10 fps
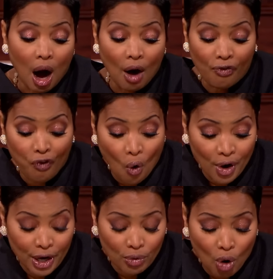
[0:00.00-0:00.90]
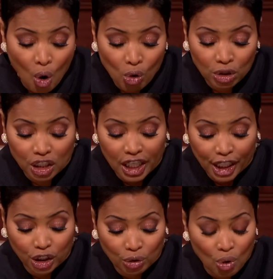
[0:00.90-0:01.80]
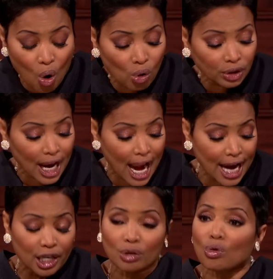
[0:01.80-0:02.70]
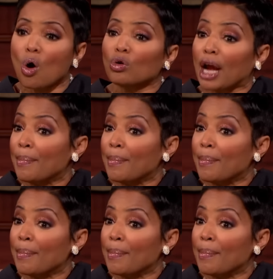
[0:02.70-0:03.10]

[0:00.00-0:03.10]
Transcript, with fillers: a 4-year-old, a 6-year-old, an 8-year-old?